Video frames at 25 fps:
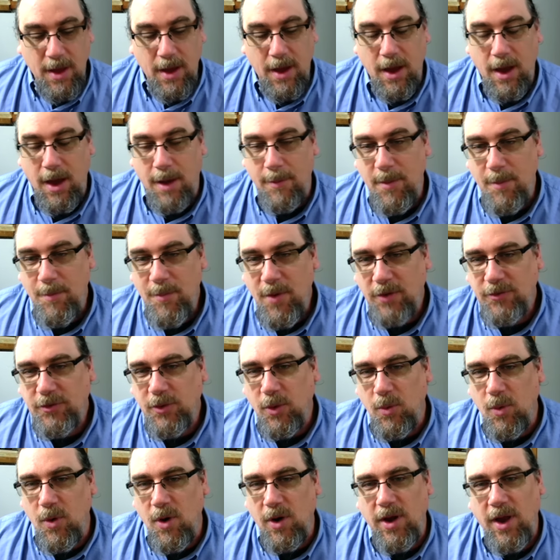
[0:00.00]
Um, I'm
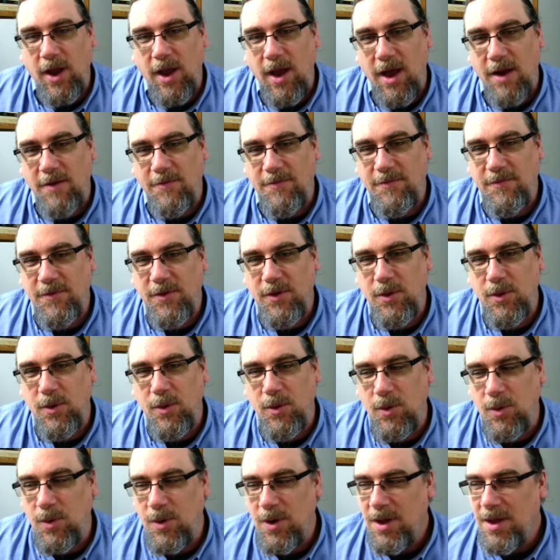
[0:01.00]
also working on a
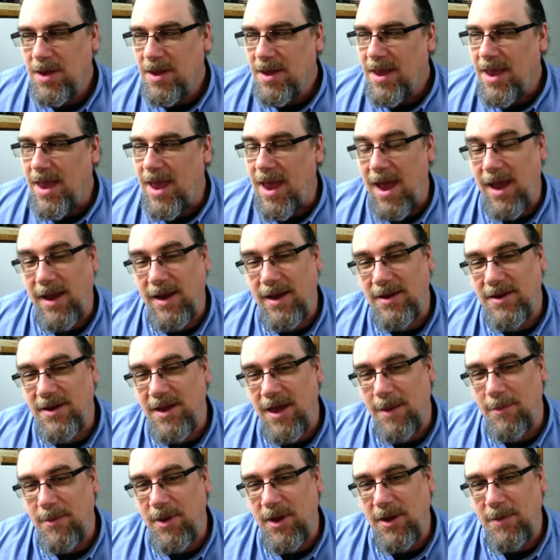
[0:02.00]
few
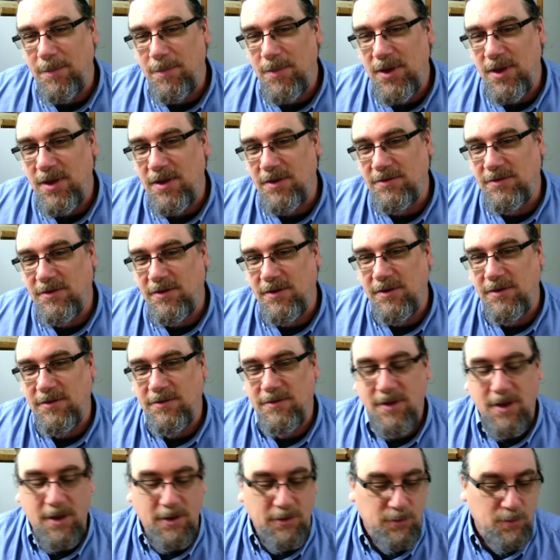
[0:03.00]
academic
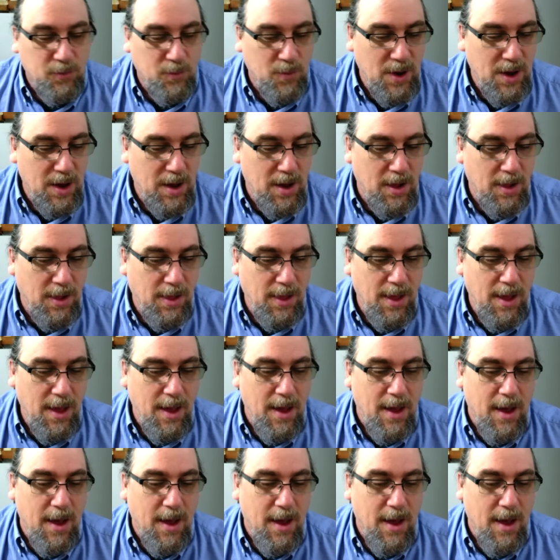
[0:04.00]
pieces as well.